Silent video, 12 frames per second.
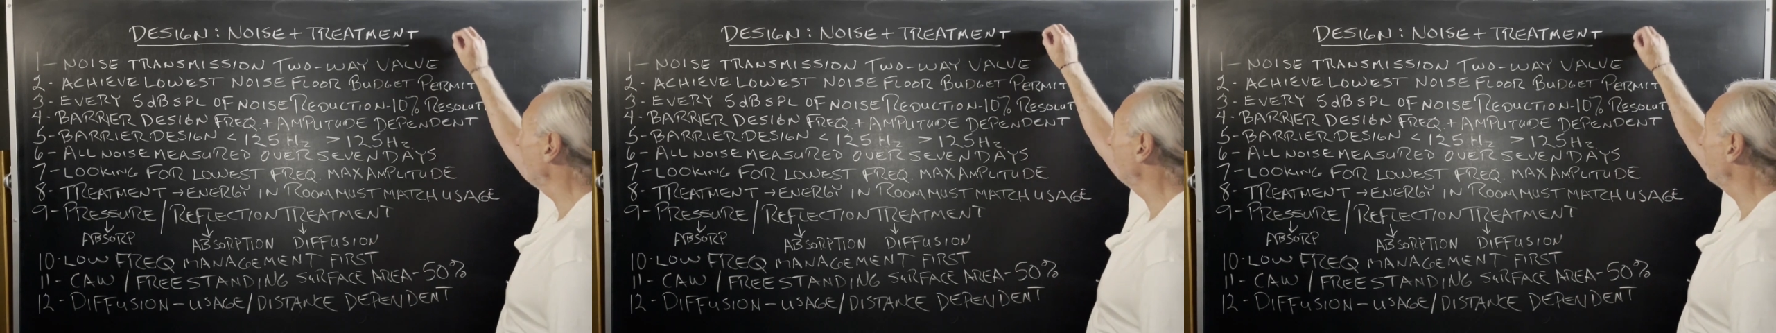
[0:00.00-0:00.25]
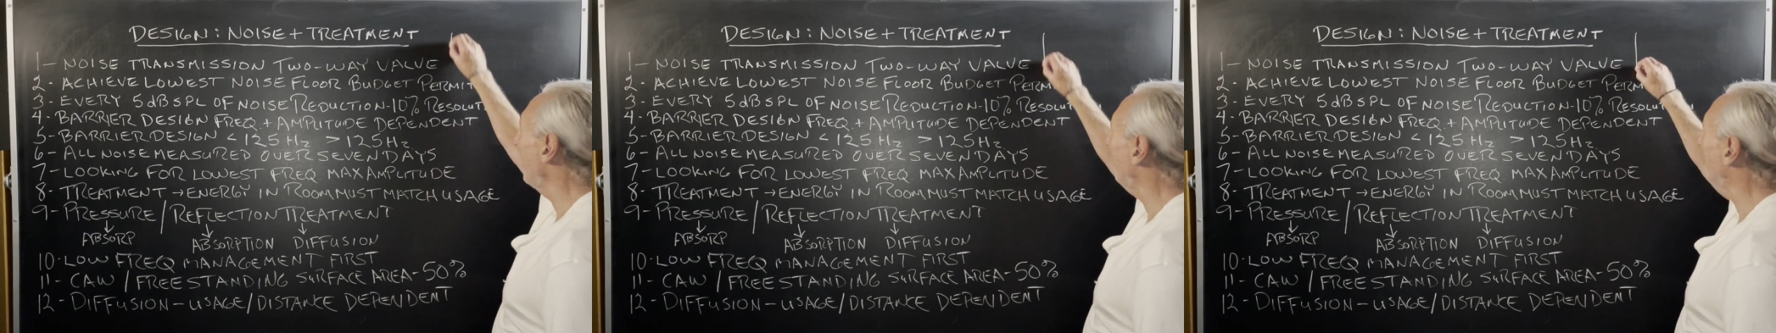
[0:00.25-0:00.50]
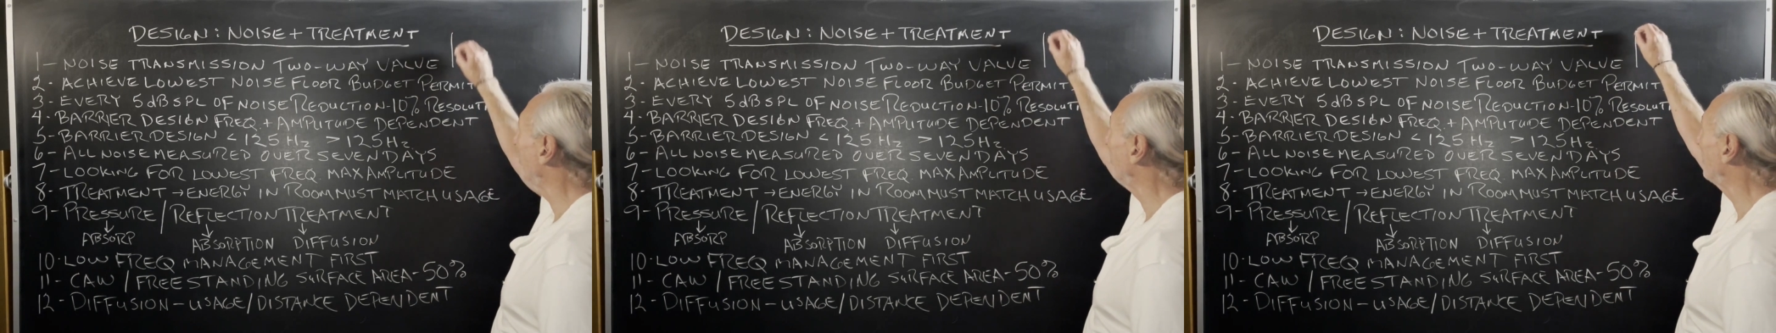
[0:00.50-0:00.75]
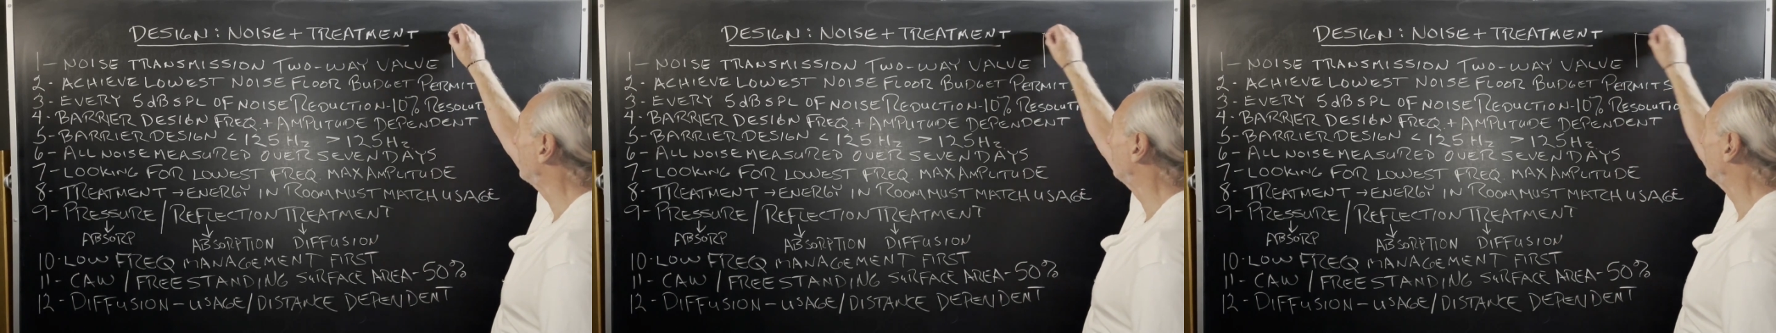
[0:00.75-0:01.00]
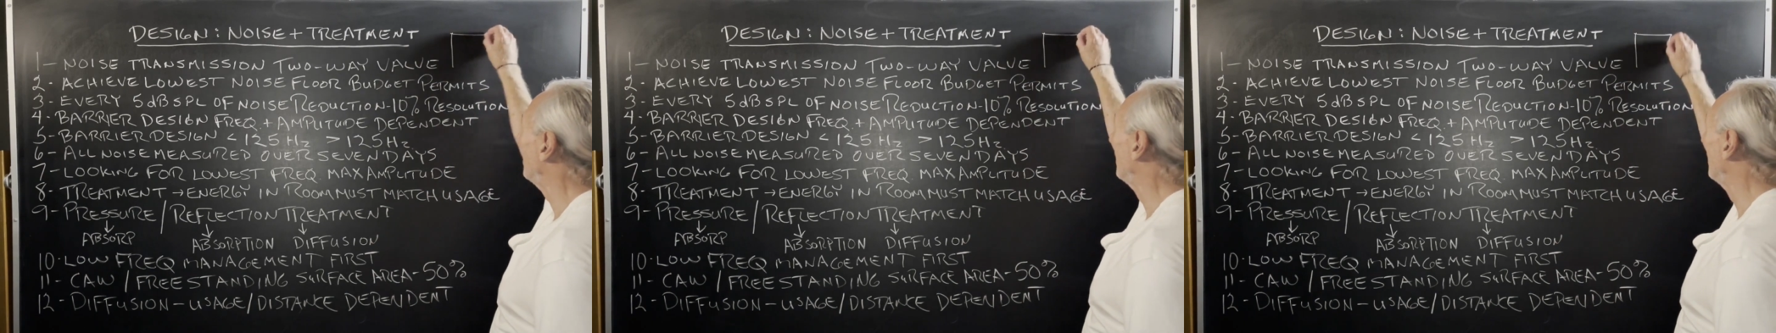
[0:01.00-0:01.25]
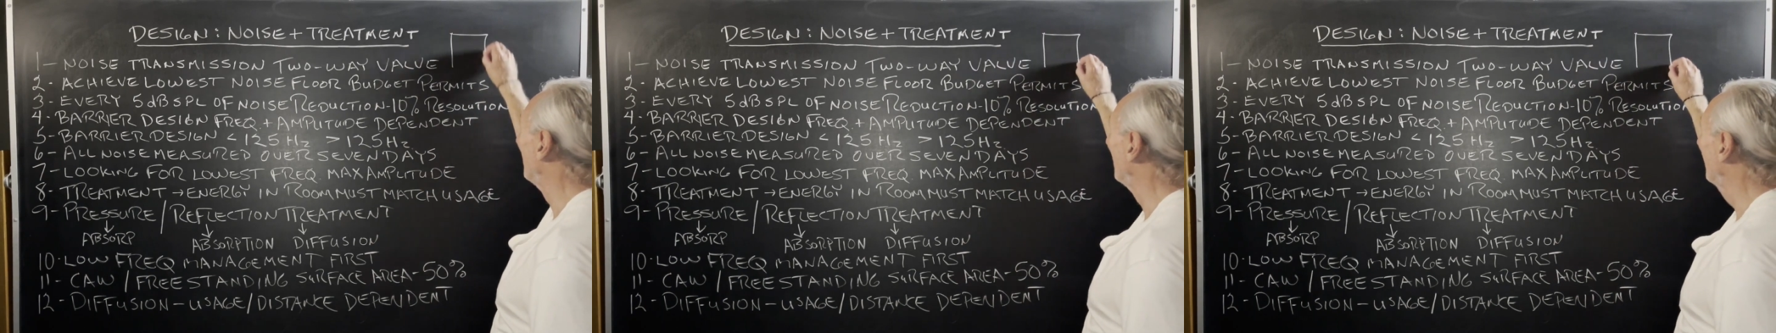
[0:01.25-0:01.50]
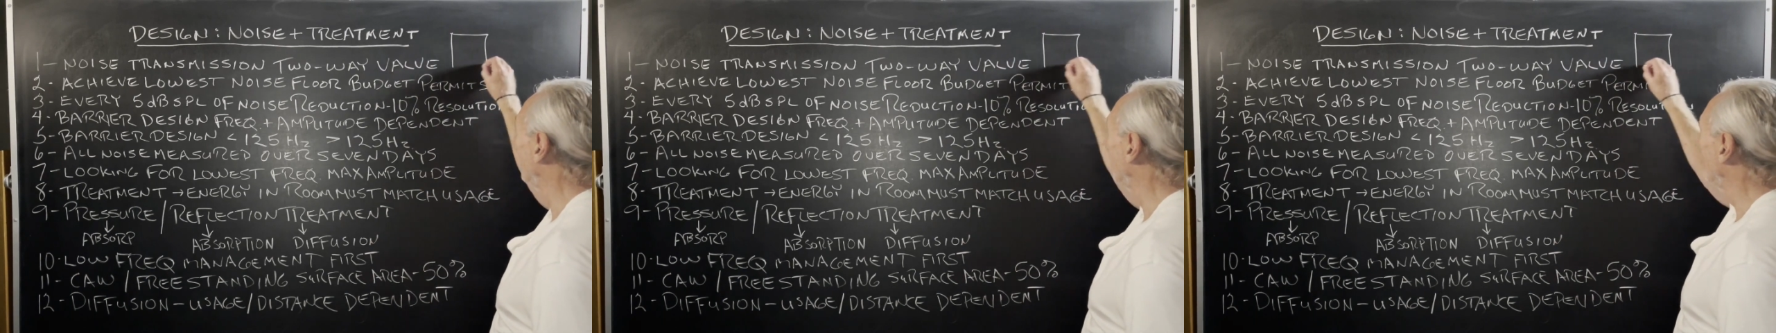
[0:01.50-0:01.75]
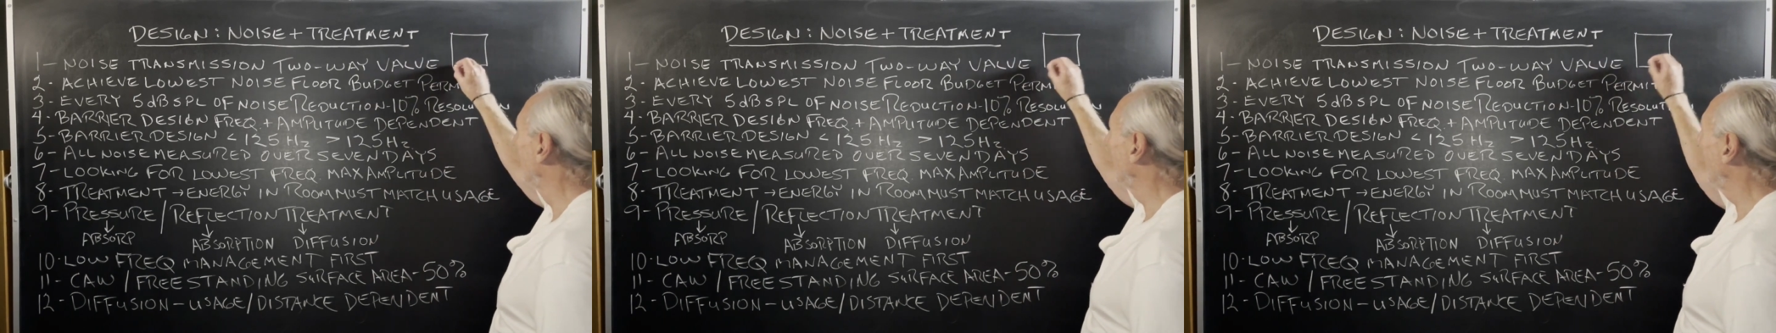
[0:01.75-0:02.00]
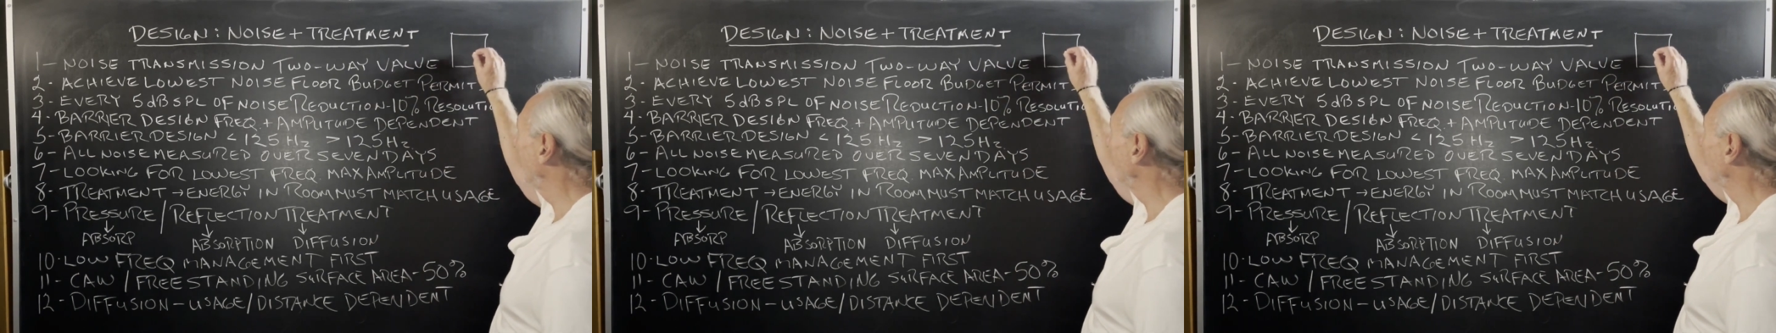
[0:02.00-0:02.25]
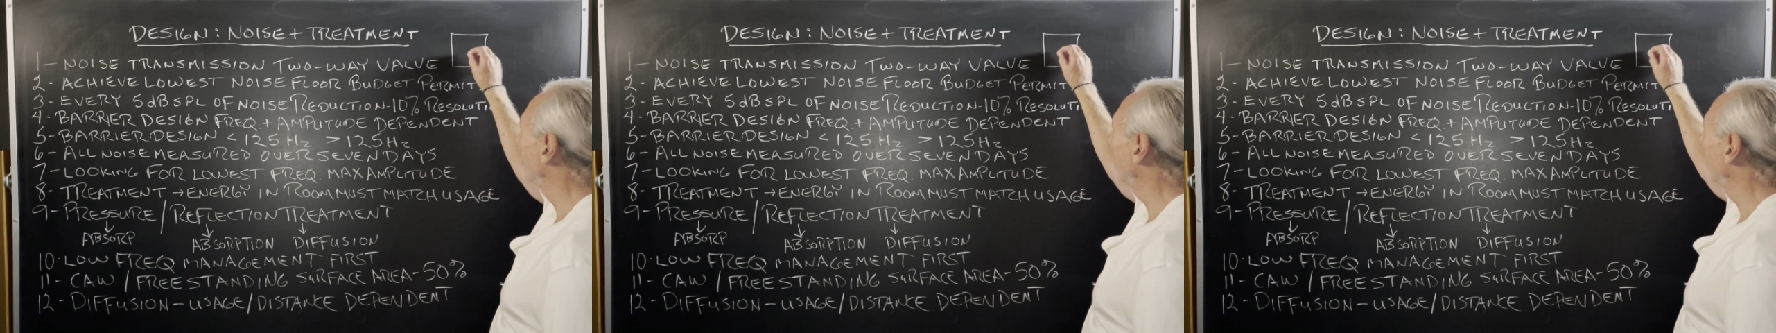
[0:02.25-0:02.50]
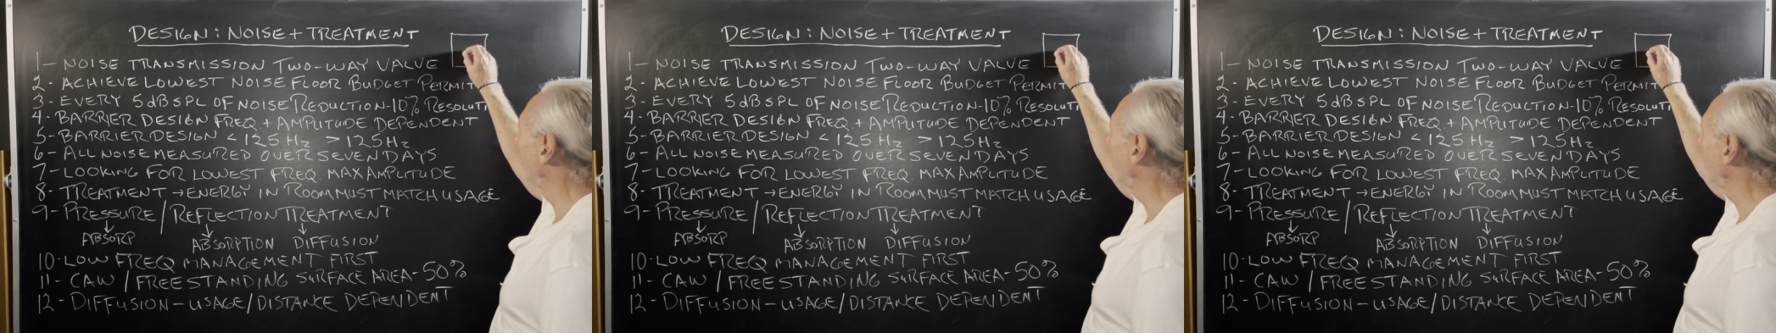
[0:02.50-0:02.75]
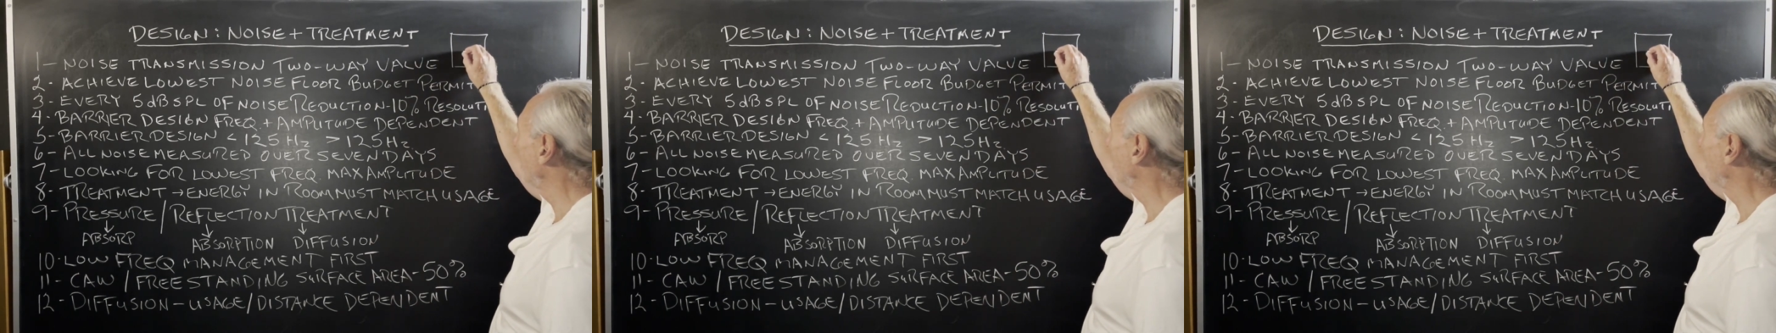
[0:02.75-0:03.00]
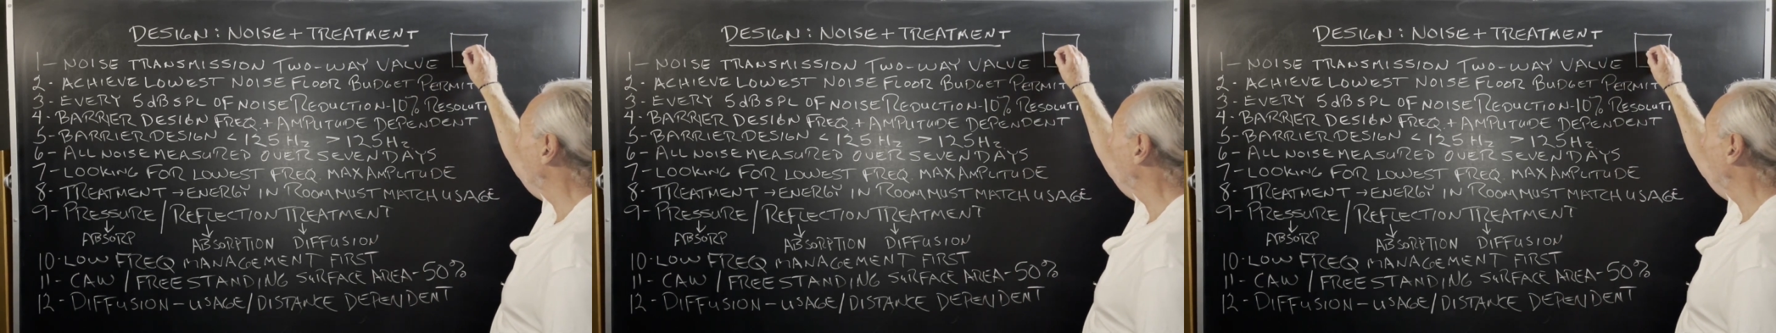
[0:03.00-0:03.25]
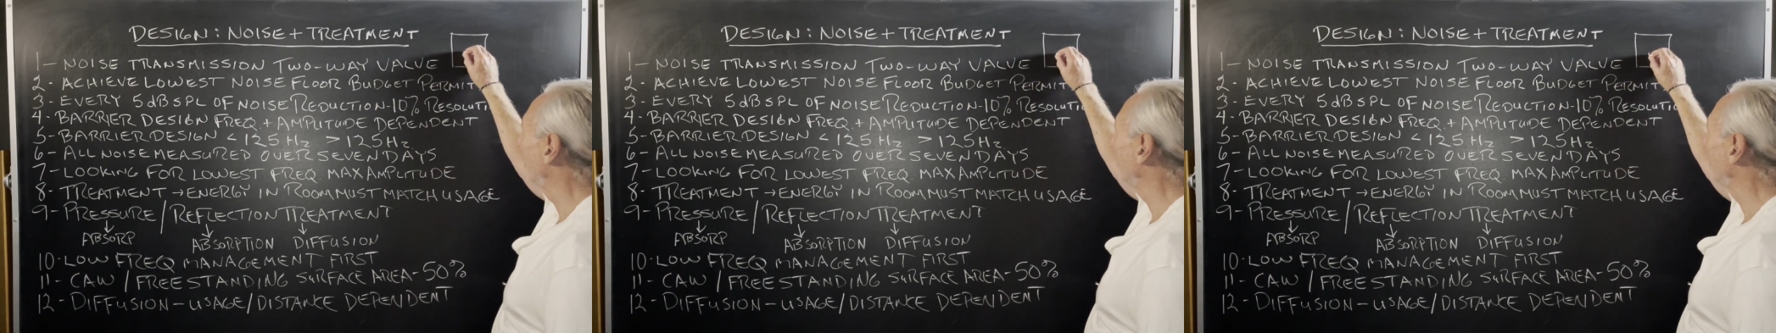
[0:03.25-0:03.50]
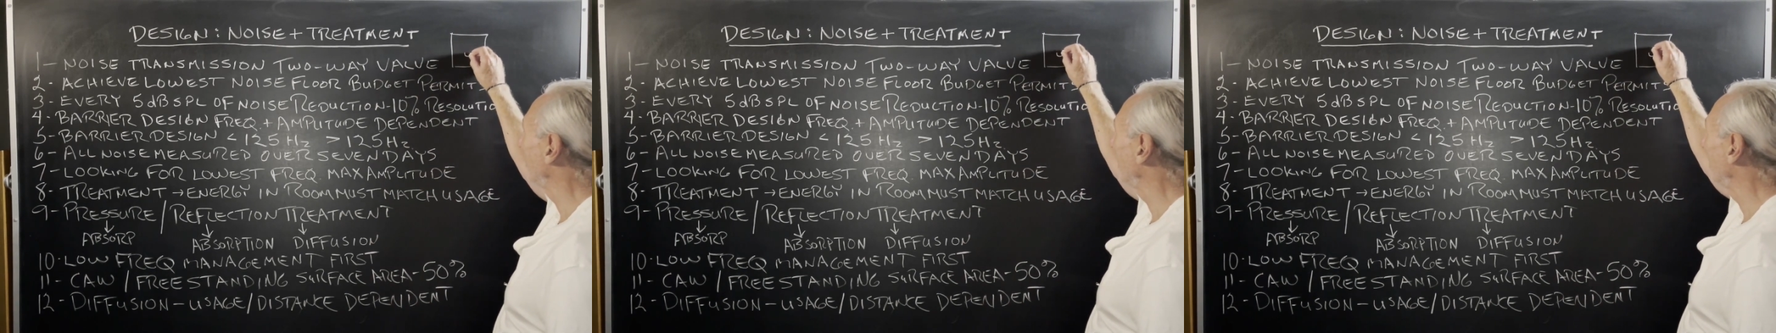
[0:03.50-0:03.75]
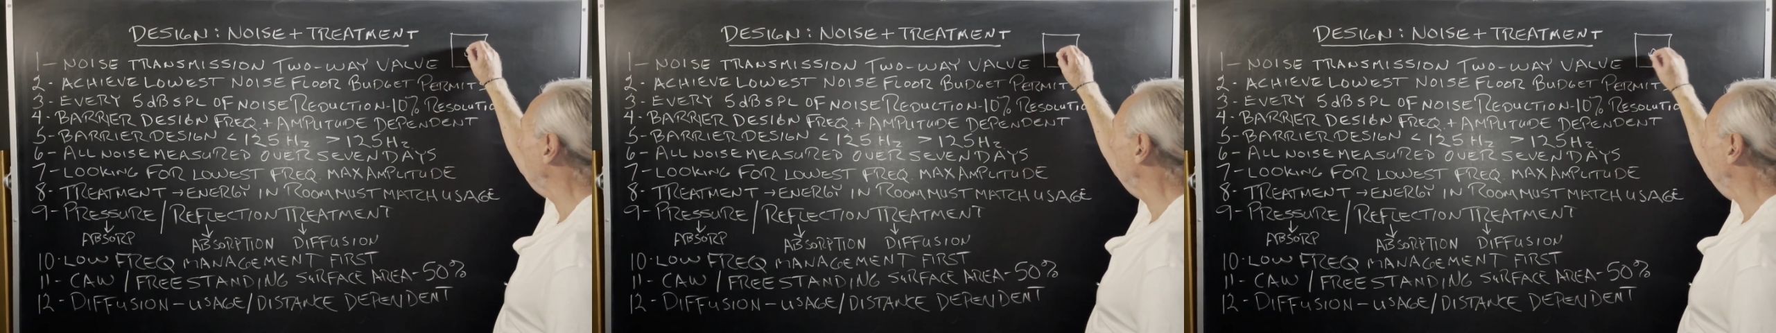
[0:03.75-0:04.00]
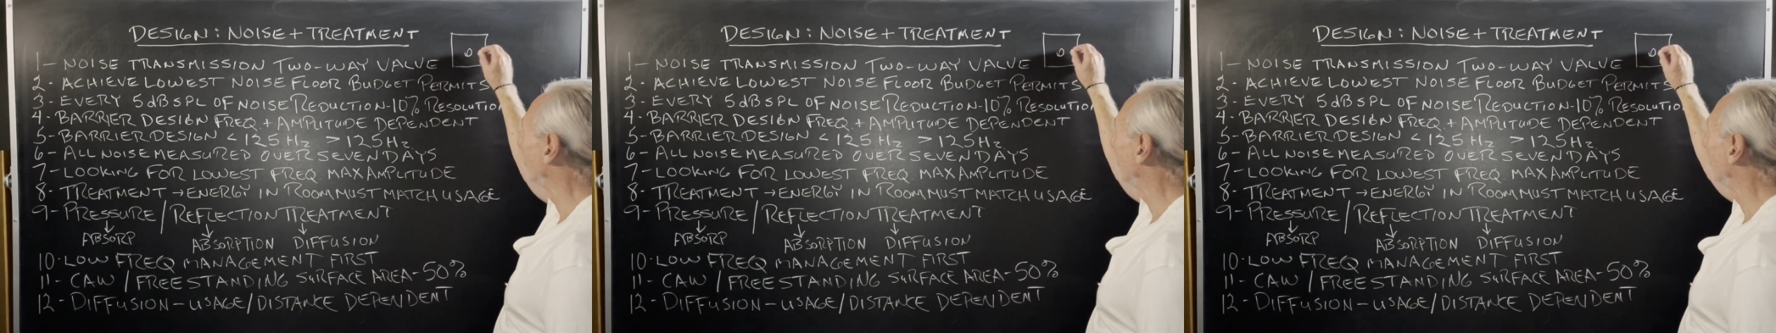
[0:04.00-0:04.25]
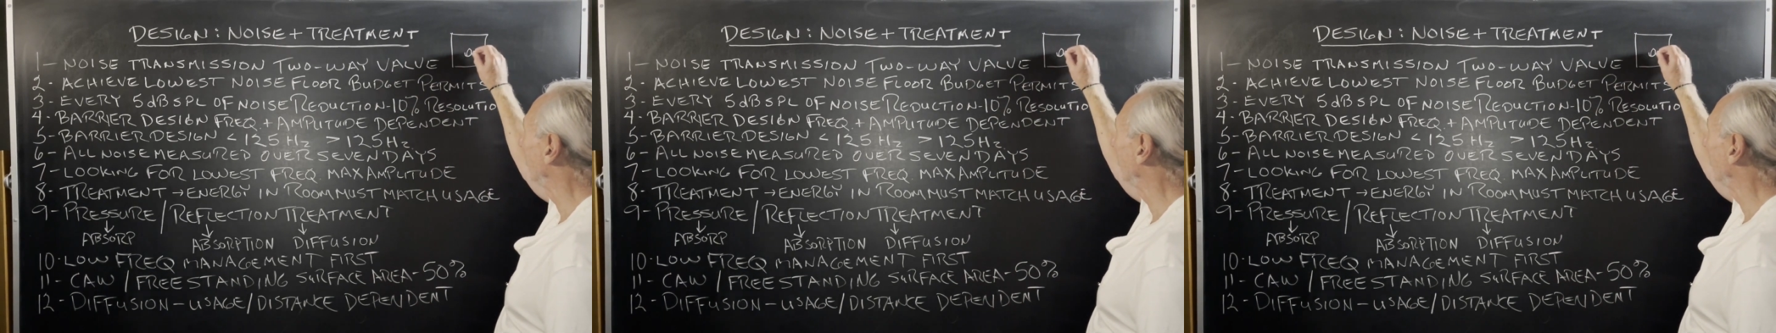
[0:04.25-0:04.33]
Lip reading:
No face is visible, so there are no lips to read.